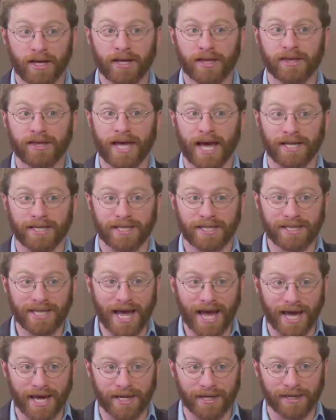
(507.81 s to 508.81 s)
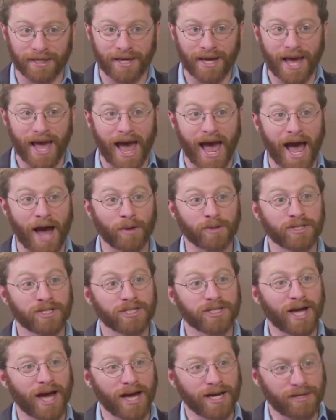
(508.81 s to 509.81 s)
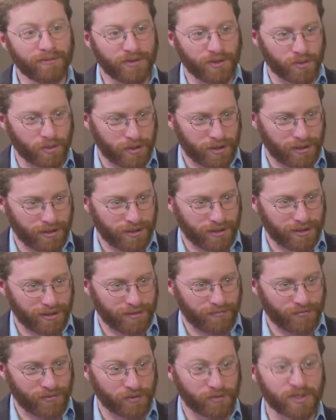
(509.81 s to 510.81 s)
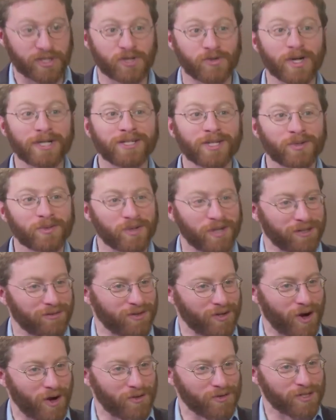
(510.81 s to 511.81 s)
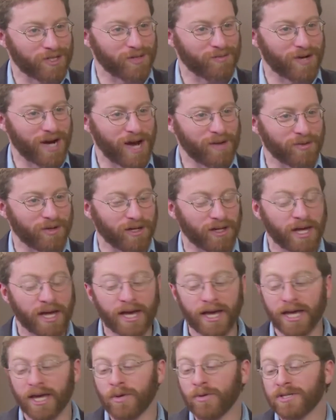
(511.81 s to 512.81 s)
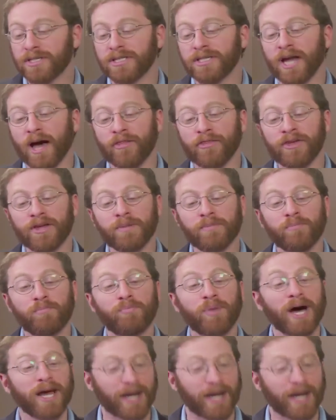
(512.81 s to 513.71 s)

That said, outside of the world, the restricted world of the authors of the Bible, it was nothing but